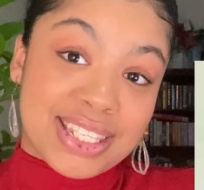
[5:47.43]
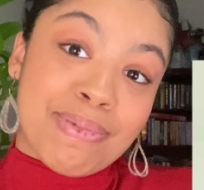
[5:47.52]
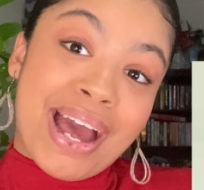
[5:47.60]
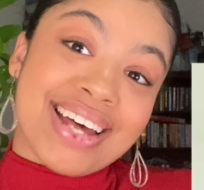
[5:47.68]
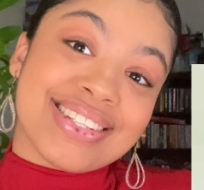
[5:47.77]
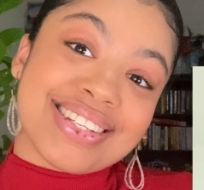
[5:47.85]

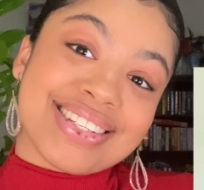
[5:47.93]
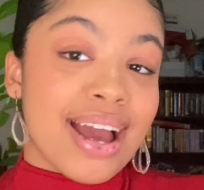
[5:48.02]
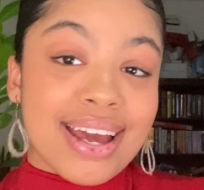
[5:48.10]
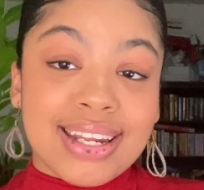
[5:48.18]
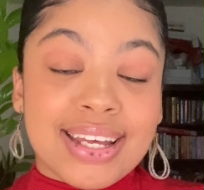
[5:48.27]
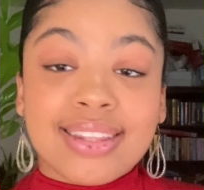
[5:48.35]
masks,
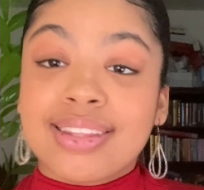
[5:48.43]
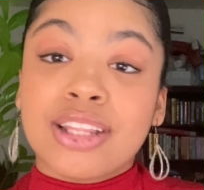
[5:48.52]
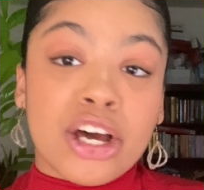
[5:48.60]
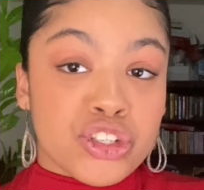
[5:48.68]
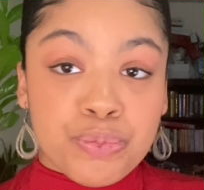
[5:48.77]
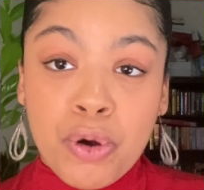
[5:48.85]
any
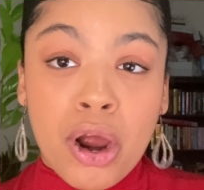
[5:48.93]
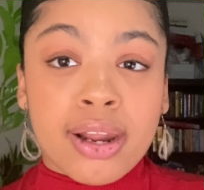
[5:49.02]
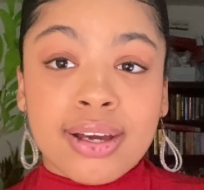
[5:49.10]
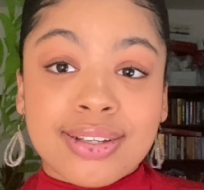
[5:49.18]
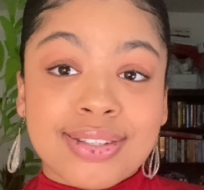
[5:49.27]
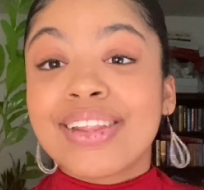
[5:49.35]
Lush
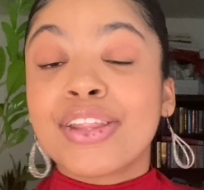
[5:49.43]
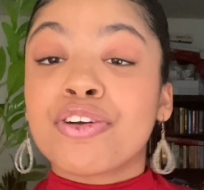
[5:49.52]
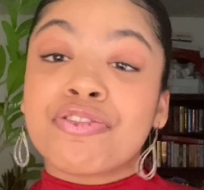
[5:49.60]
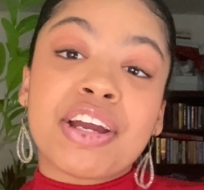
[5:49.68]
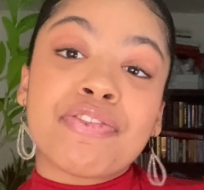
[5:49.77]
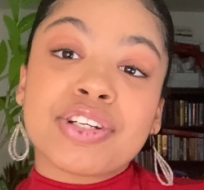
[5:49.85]
product, their
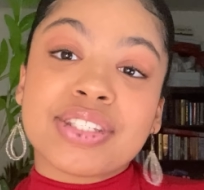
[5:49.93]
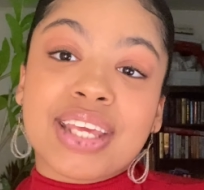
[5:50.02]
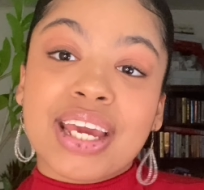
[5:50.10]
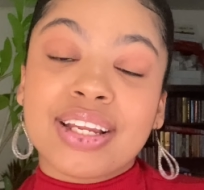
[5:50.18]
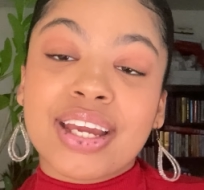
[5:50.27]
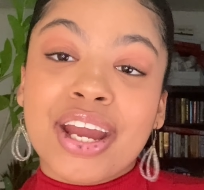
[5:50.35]
favorite
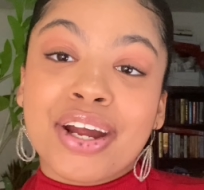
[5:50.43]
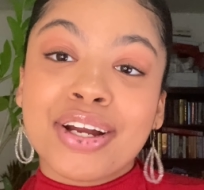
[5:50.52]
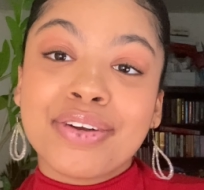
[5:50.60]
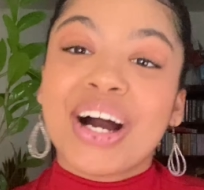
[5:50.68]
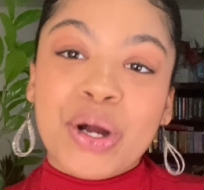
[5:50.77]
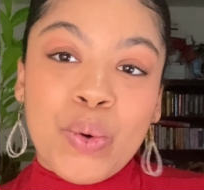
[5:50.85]

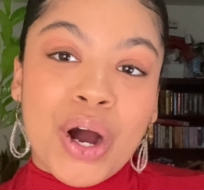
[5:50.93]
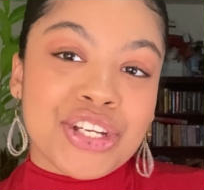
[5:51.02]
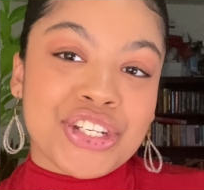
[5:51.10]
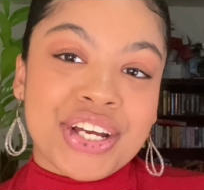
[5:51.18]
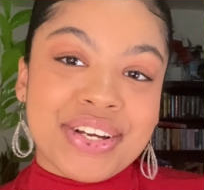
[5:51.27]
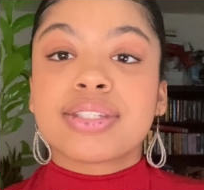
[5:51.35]
skincare, a gua
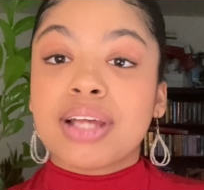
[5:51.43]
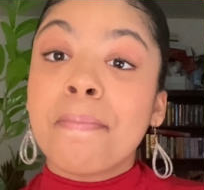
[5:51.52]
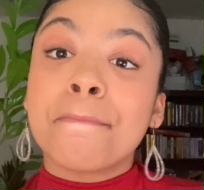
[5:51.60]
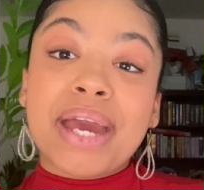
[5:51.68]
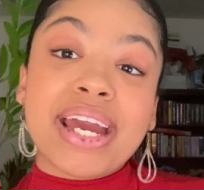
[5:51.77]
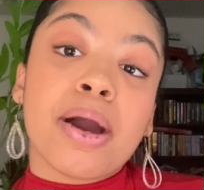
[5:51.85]
sha,
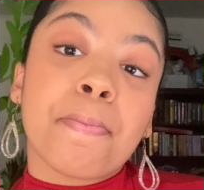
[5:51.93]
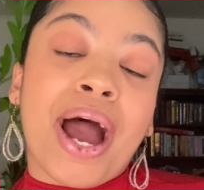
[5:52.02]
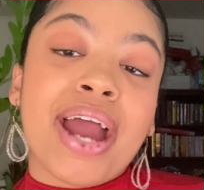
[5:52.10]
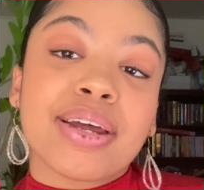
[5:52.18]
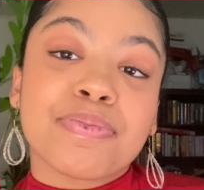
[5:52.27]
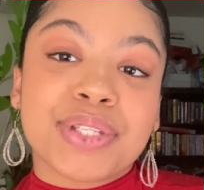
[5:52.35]
some makeup
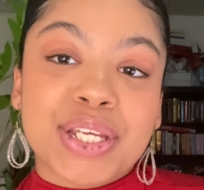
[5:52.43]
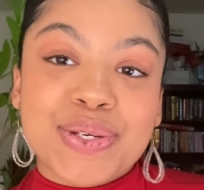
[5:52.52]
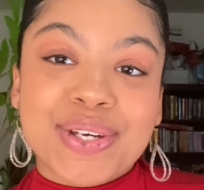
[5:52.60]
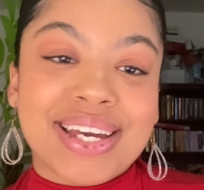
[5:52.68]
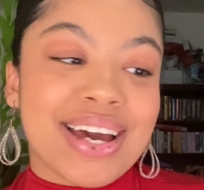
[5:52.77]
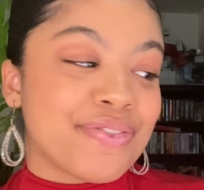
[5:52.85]
items that you
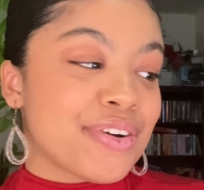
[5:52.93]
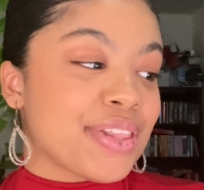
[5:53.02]
can get for